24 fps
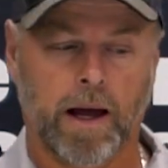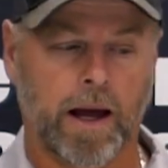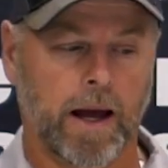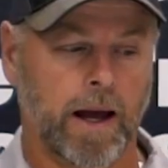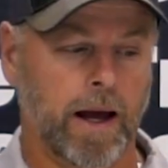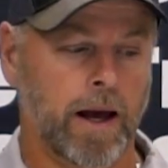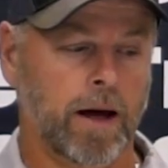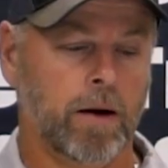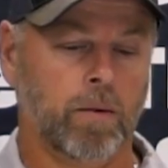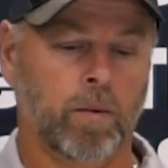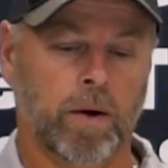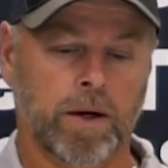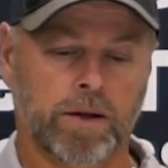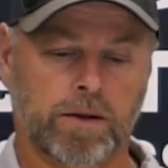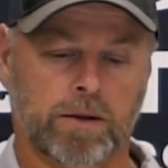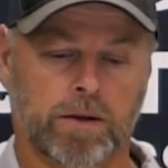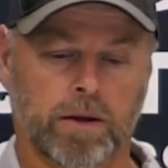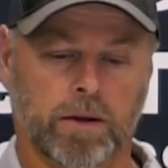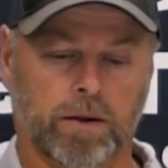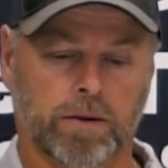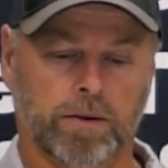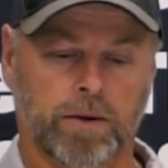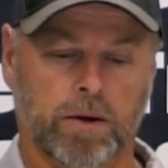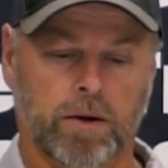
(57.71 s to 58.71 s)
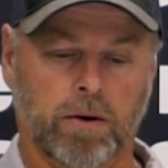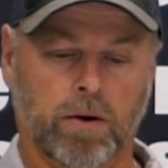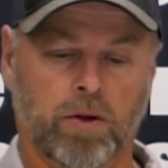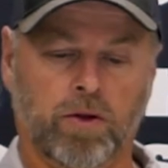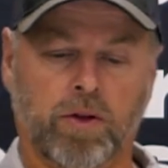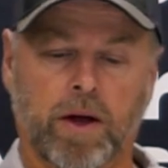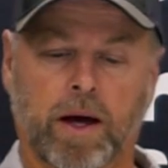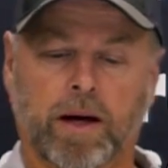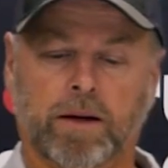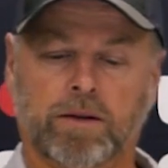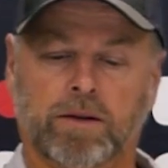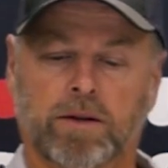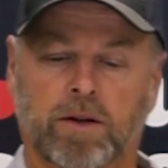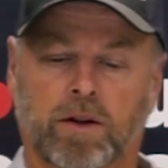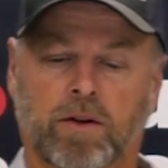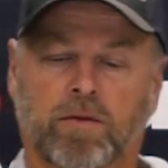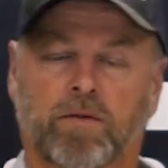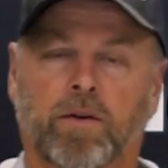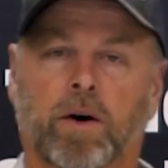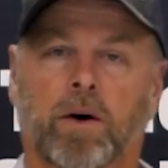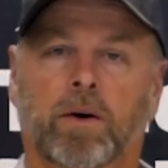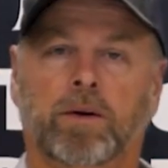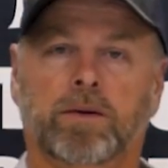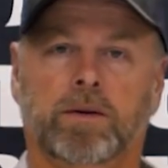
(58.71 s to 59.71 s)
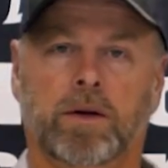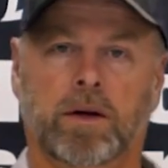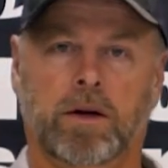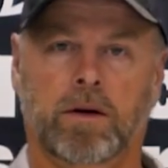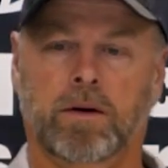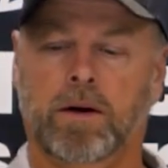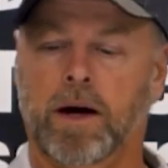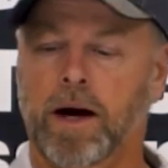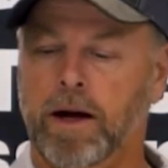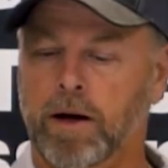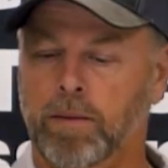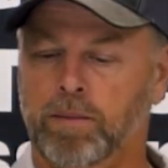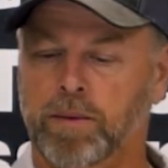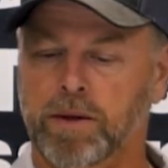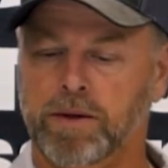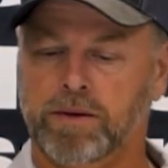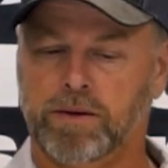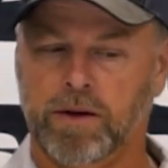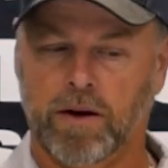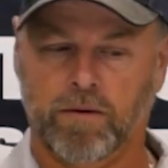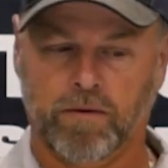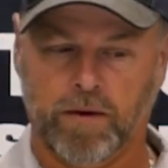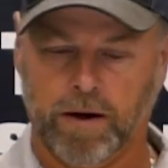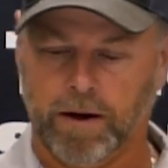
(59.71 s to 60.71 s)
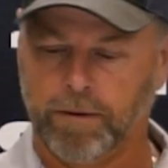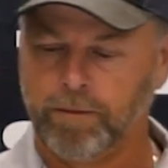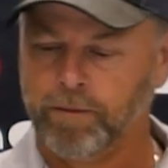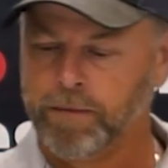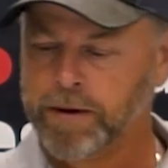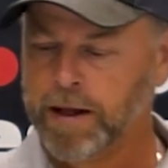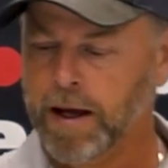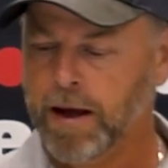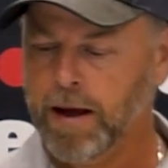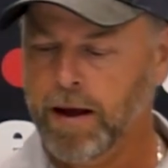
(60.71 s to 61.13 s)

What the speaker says: and we still do thanks to the folks at United Pacific.